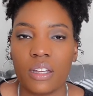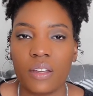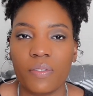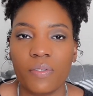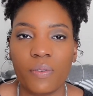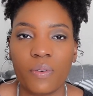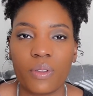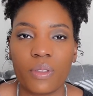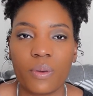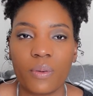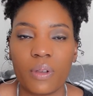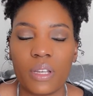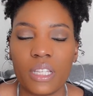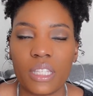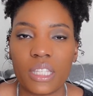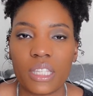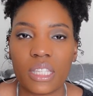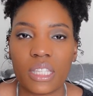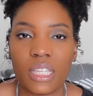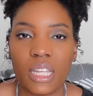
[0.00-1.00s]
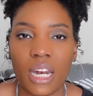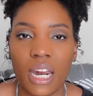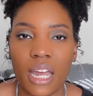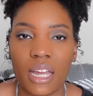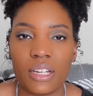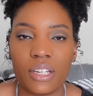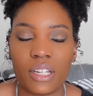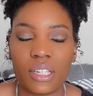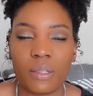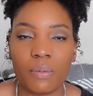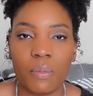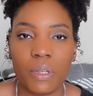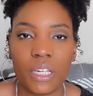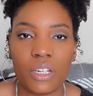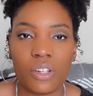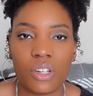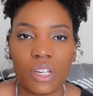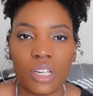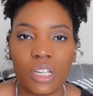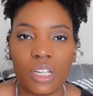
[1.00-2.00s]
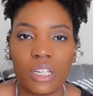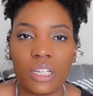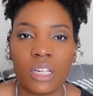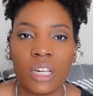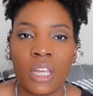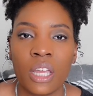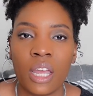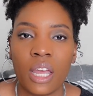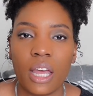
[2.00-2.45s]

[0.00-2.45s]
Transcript: for the reasons that I just mentioned.